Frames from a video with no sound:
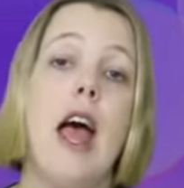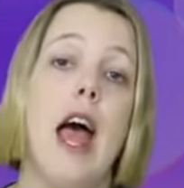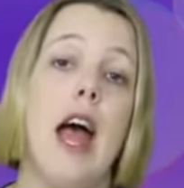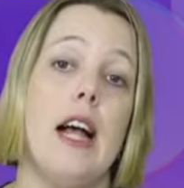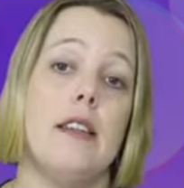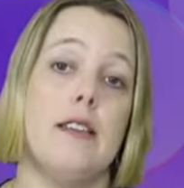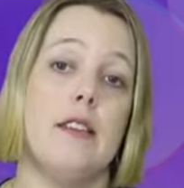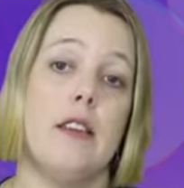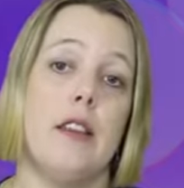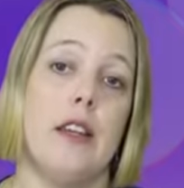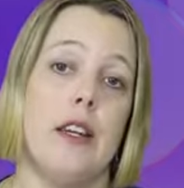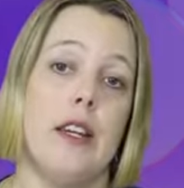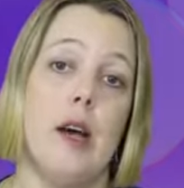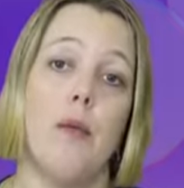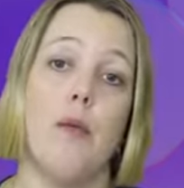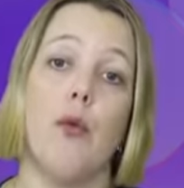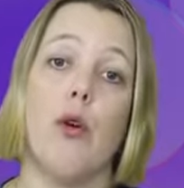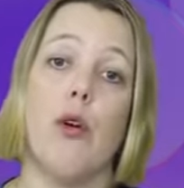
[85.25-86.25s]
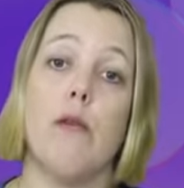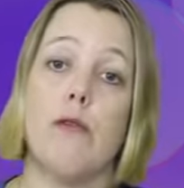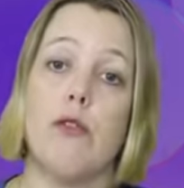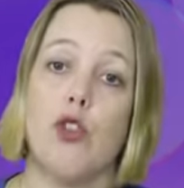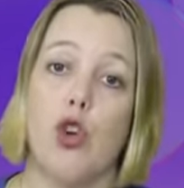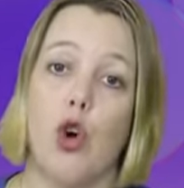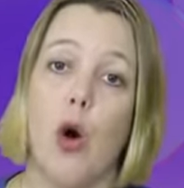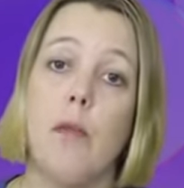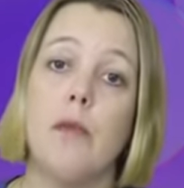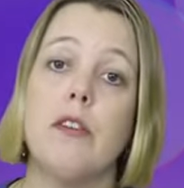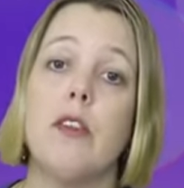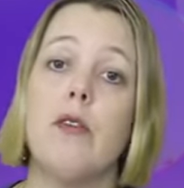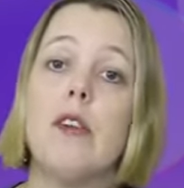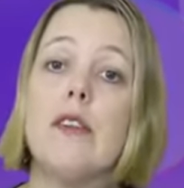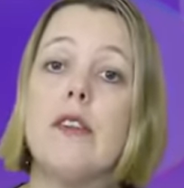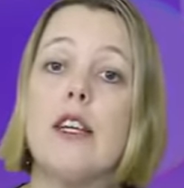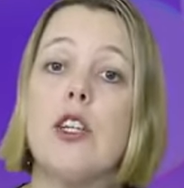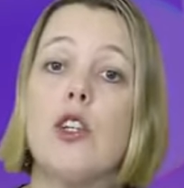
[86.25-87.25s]
as to the number of drops of
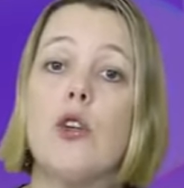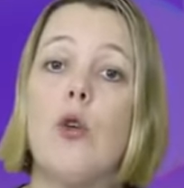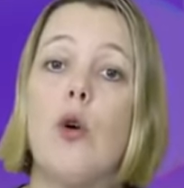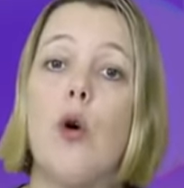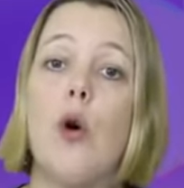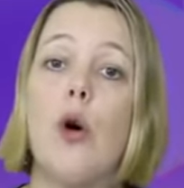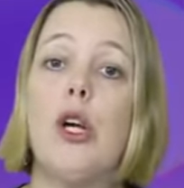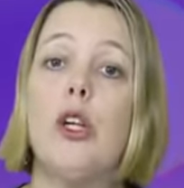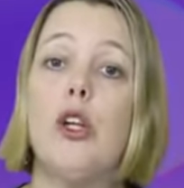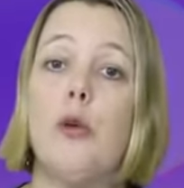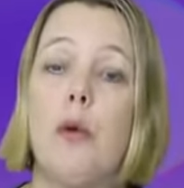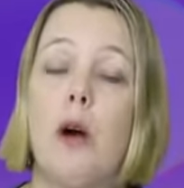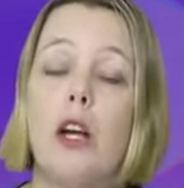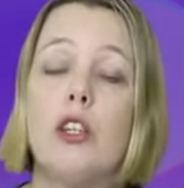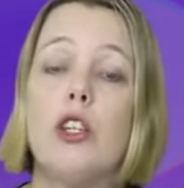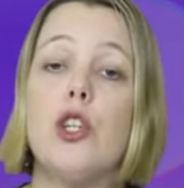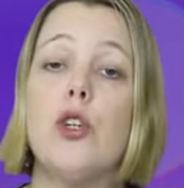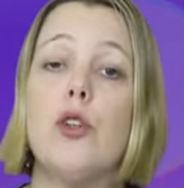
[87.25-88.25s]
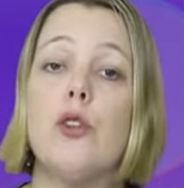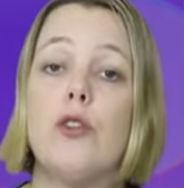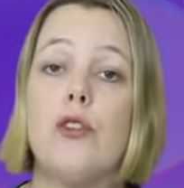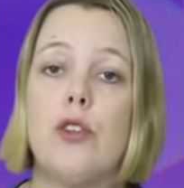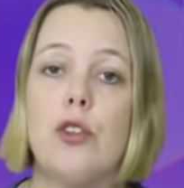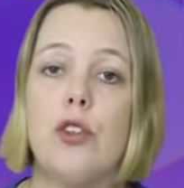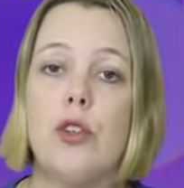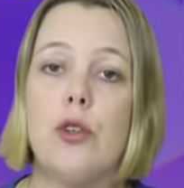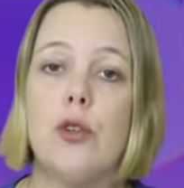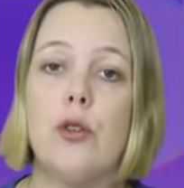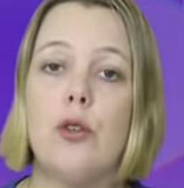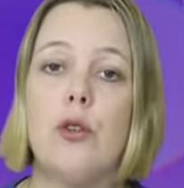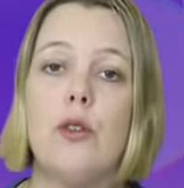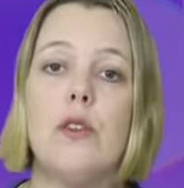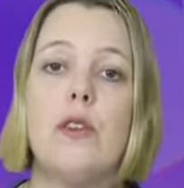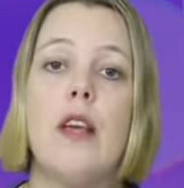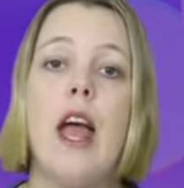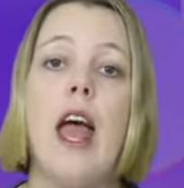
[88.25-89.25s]
essential oil you might choose to
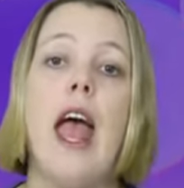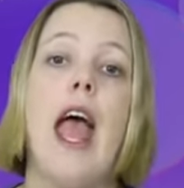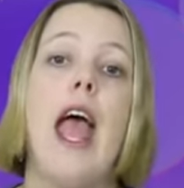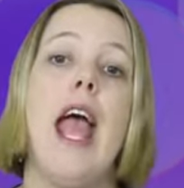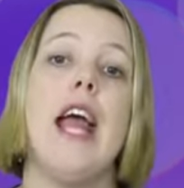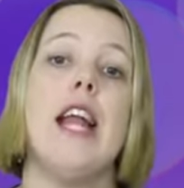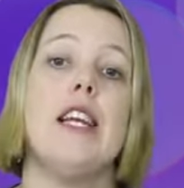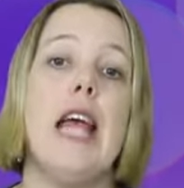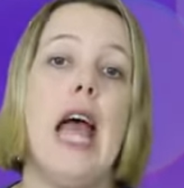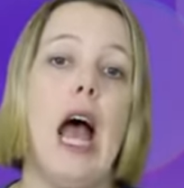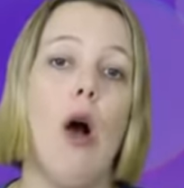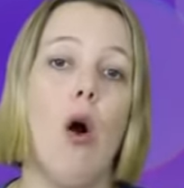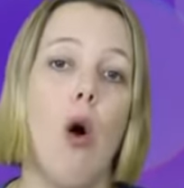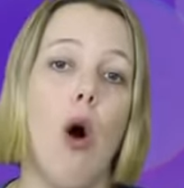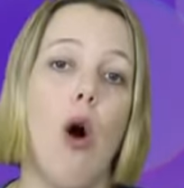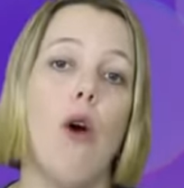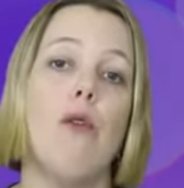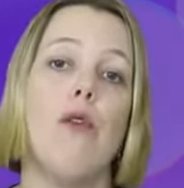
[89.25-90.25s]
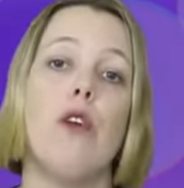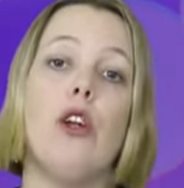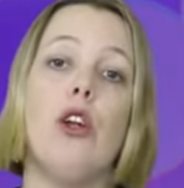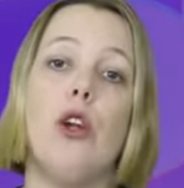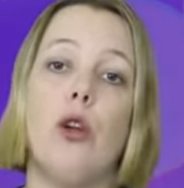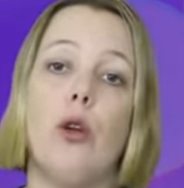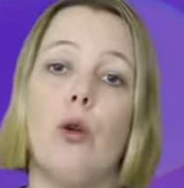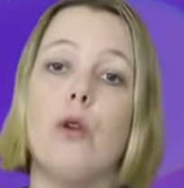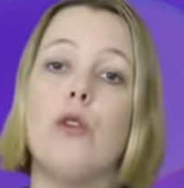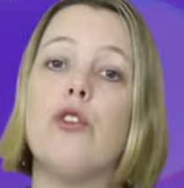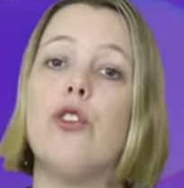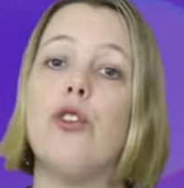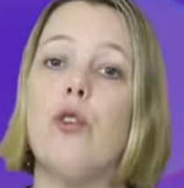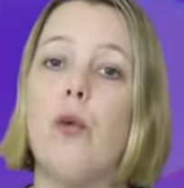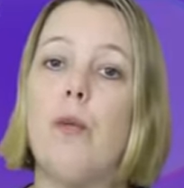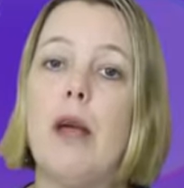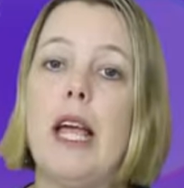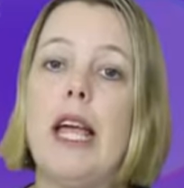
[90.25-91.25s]
use and how often you look
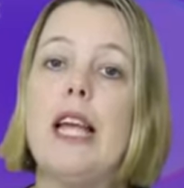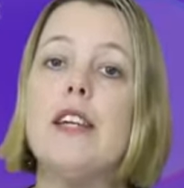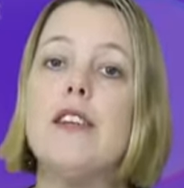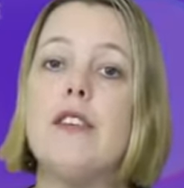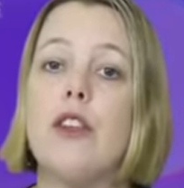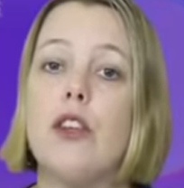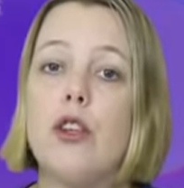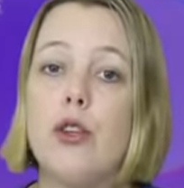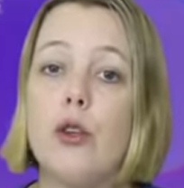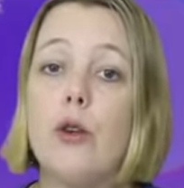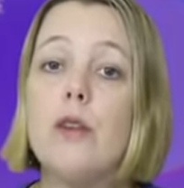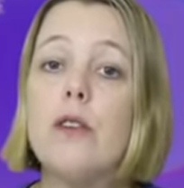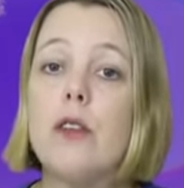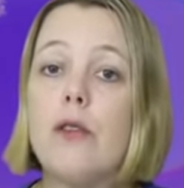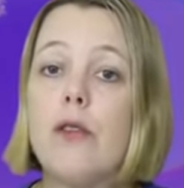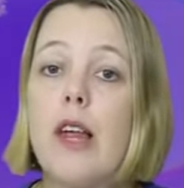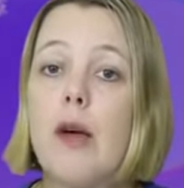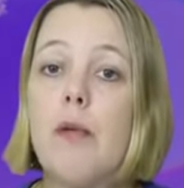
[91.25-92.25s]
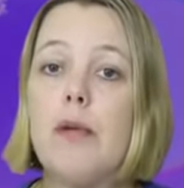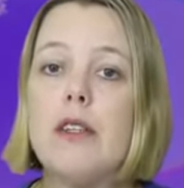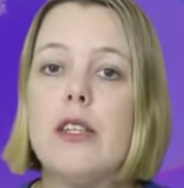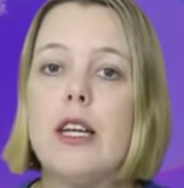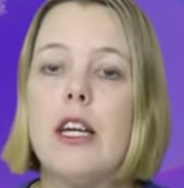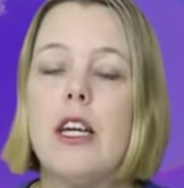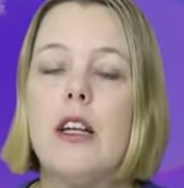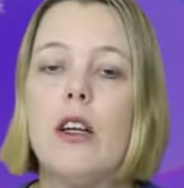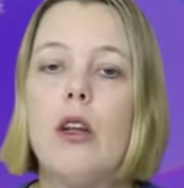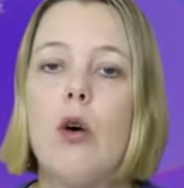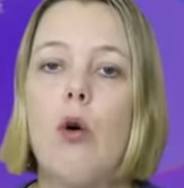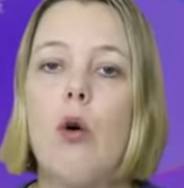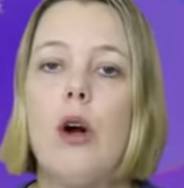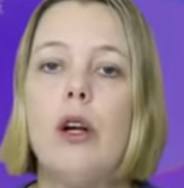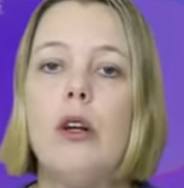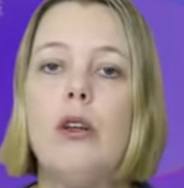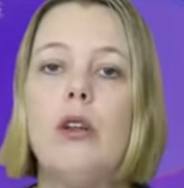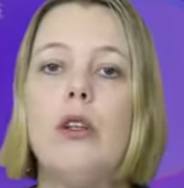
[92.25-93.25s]
to repeat the use of that particular
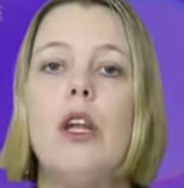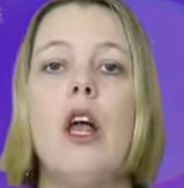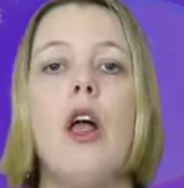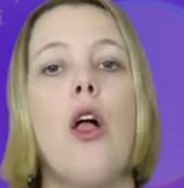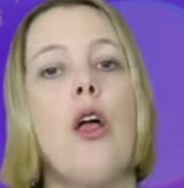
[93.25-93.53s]
oil.